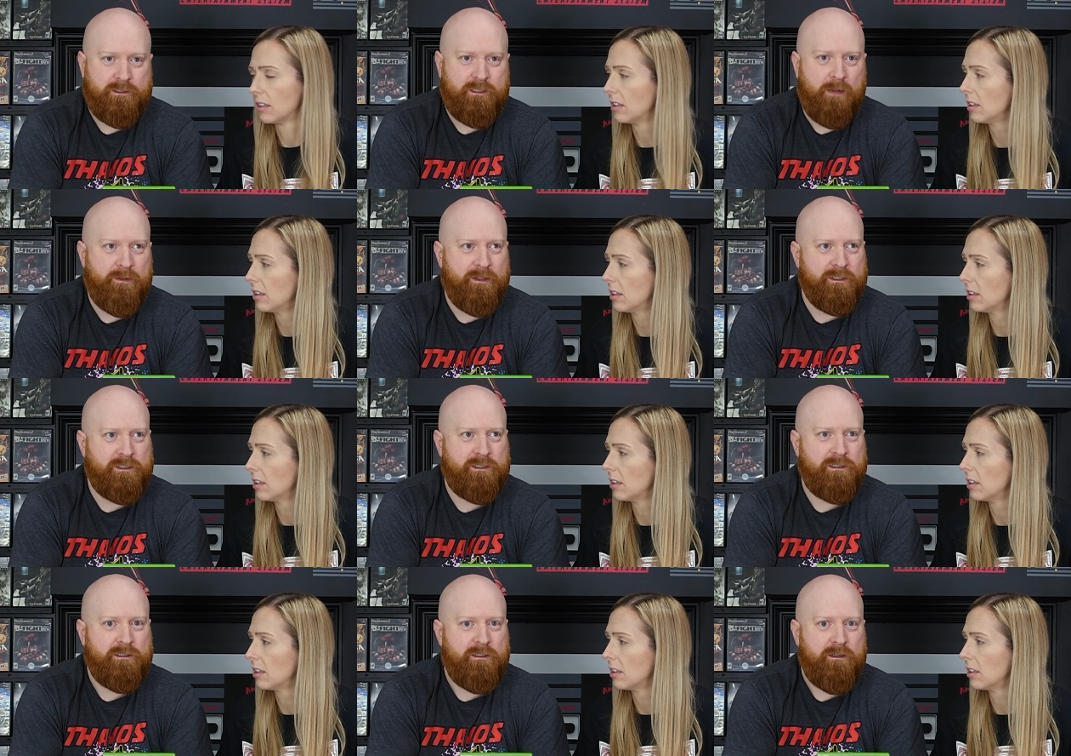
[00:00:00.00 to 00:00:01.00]
Speaker 1: Some of
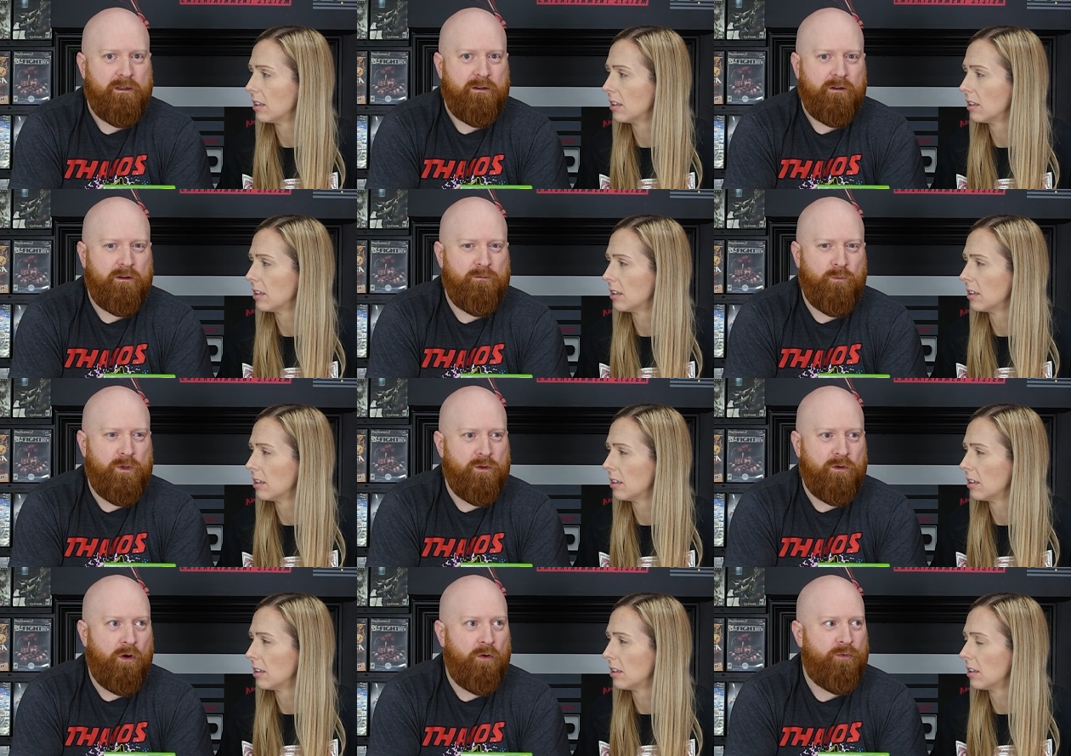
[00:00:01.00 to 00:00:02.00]
this, when you
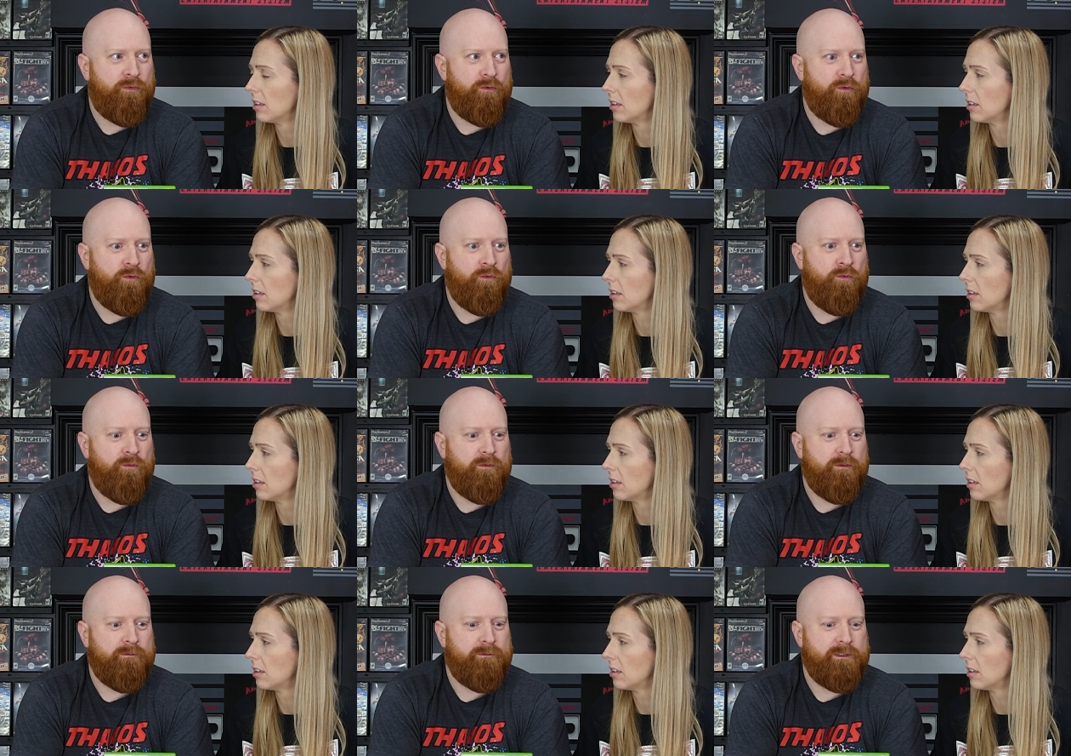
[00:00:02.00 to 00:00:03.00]
go through
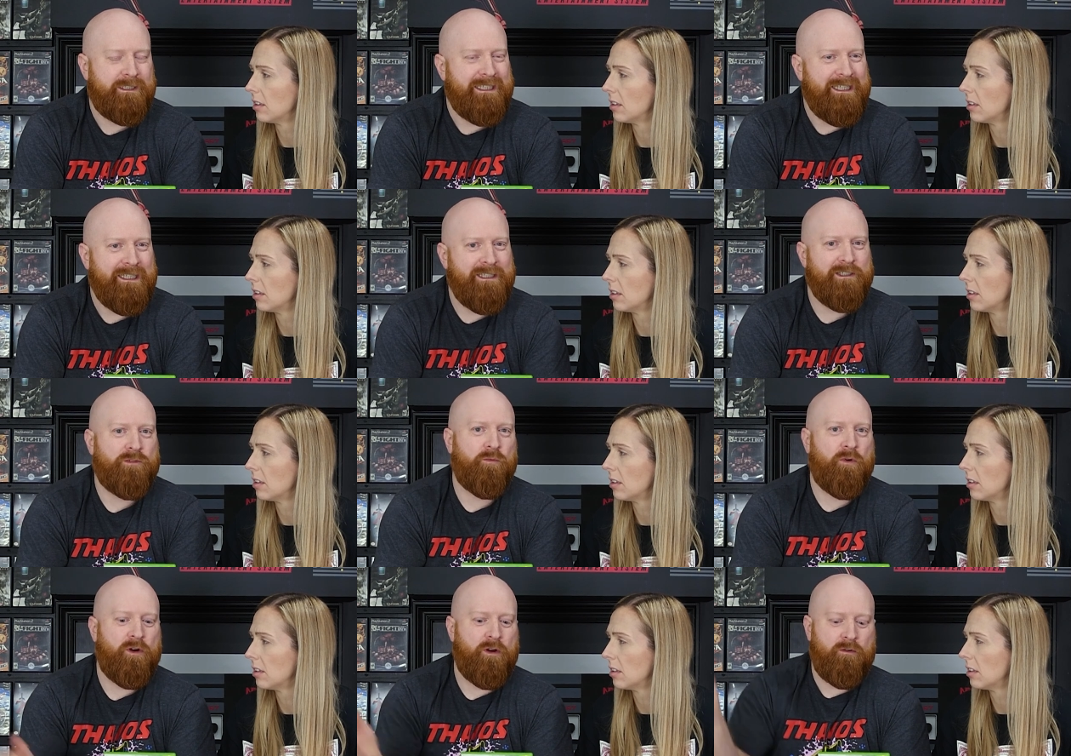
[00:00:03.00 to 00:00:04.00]
scenes
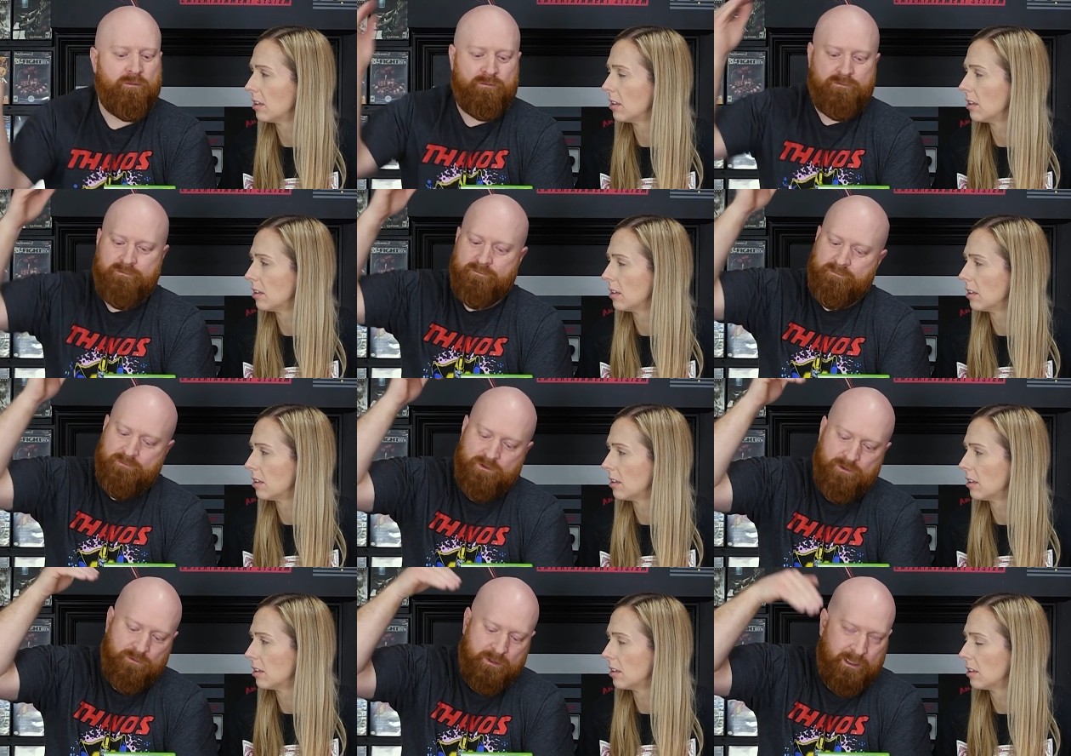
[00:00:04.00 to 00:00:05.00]
where you're
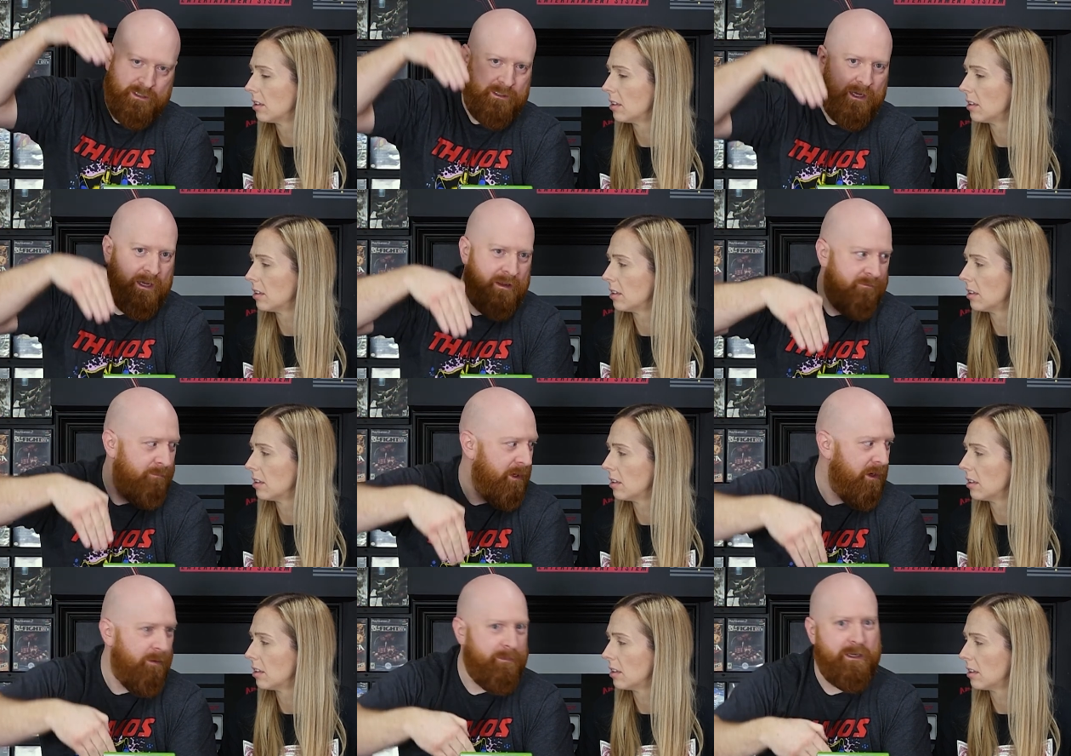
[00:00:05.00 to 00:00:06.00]
doing like a dive
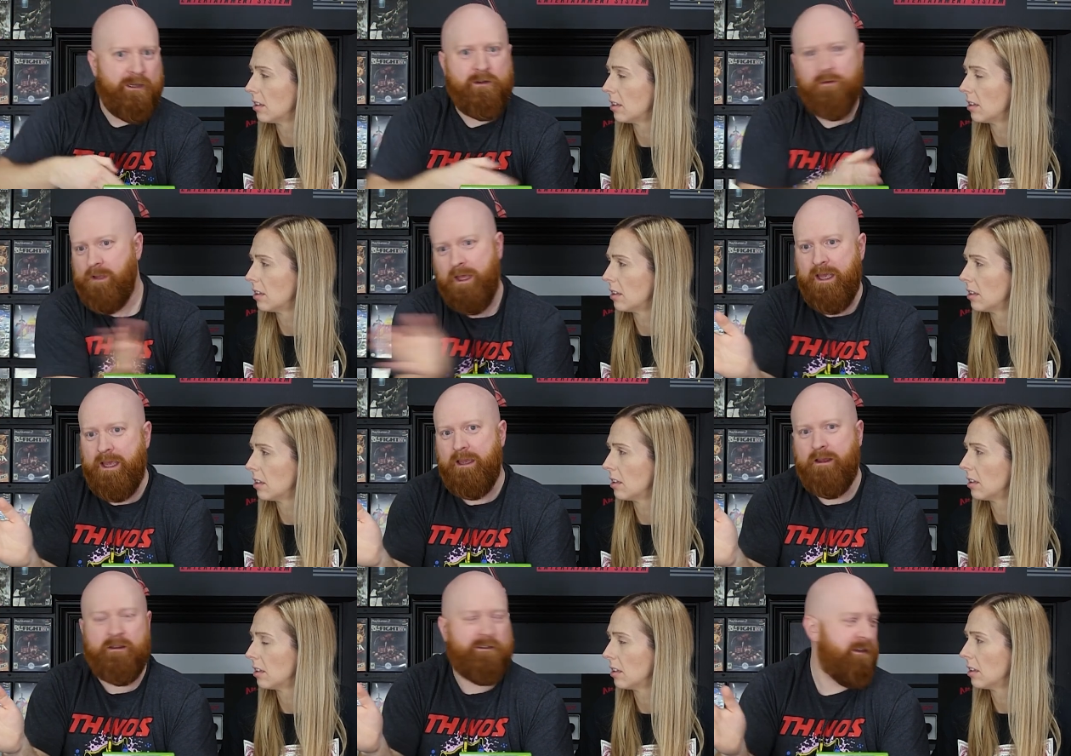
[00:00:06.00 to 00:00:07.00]
bomb and then you'll hang
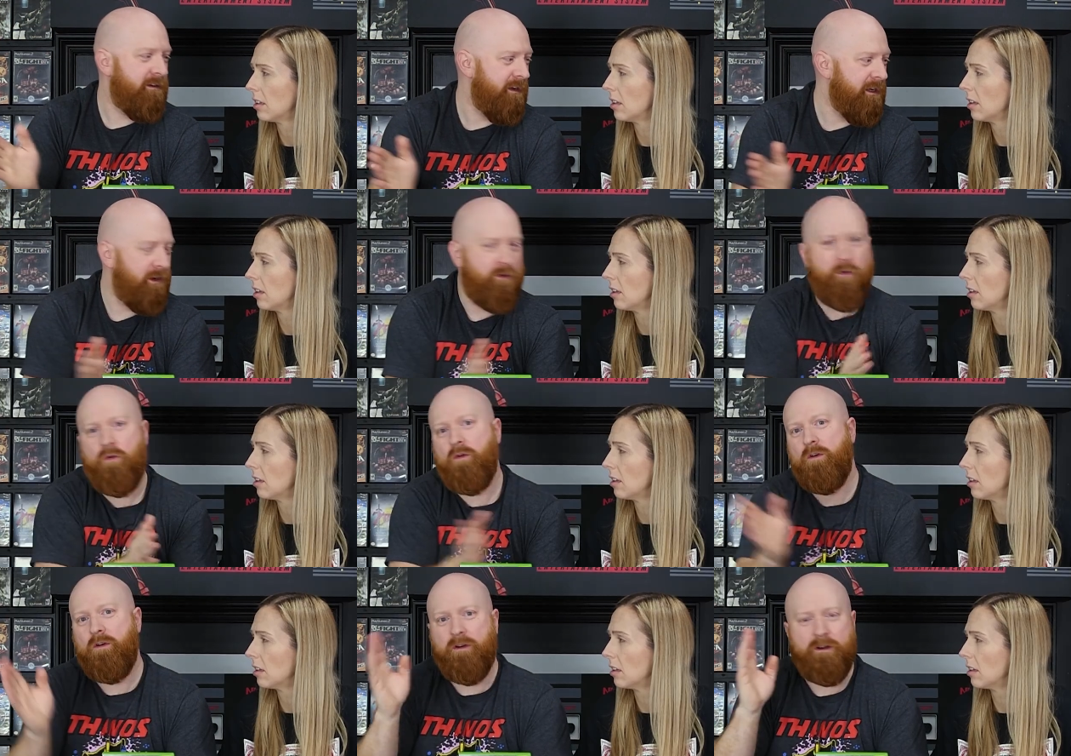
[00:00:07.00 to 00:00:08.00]
a tight
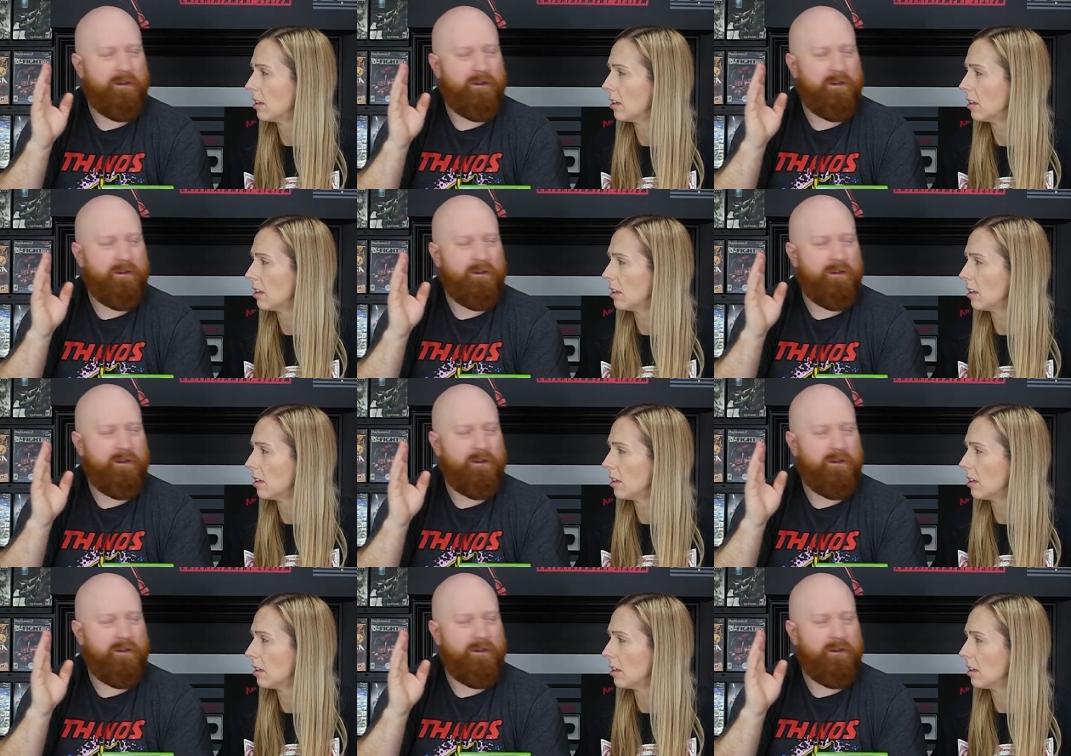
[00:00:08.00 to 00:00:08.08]
corner and